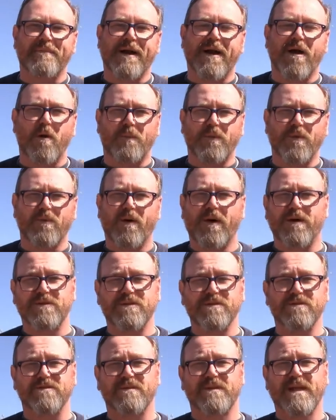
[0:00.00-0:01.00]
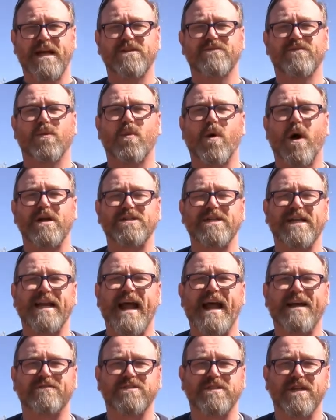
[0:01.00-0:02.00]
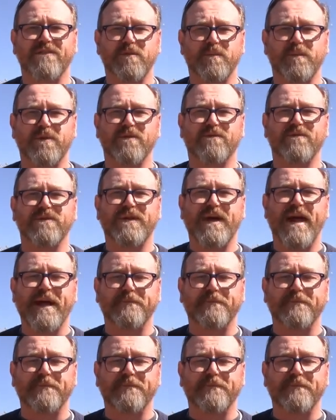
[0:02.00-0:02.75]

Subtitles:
I hope you are too. So thanks for watching, and have yourselves a beautiful day.